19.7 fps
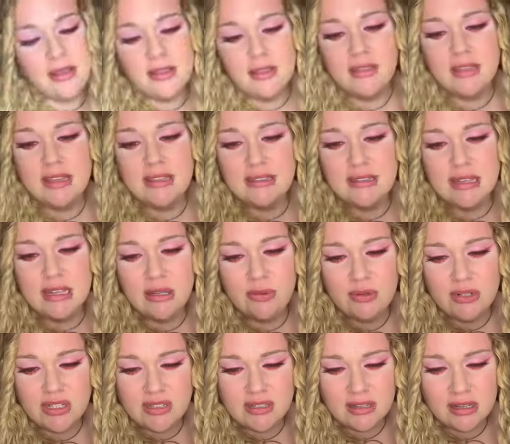this here,
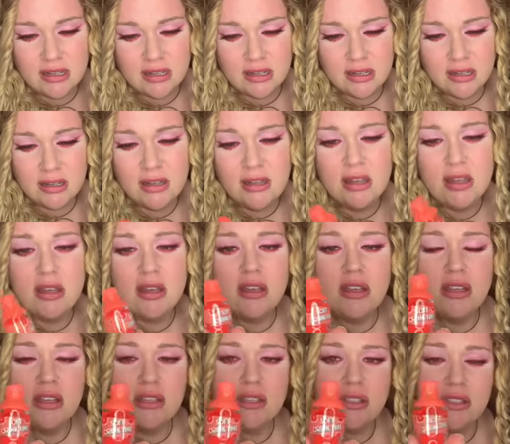which is like a,
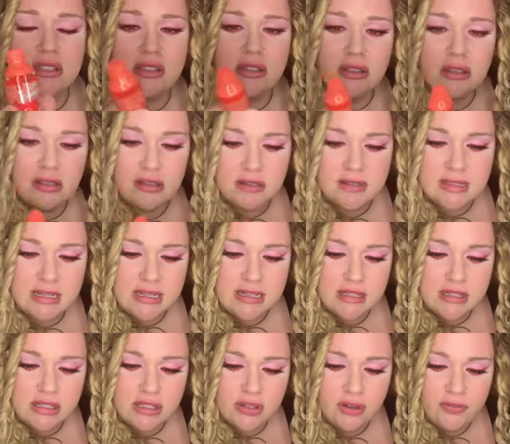it says
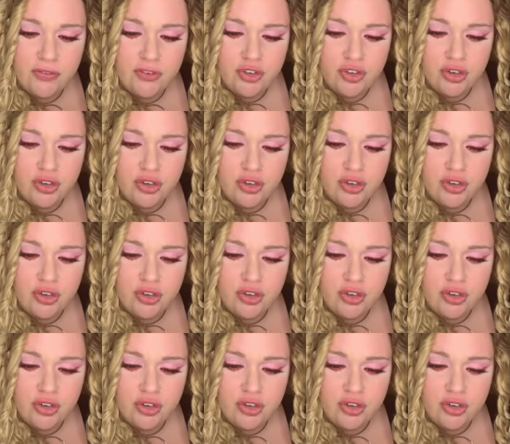soft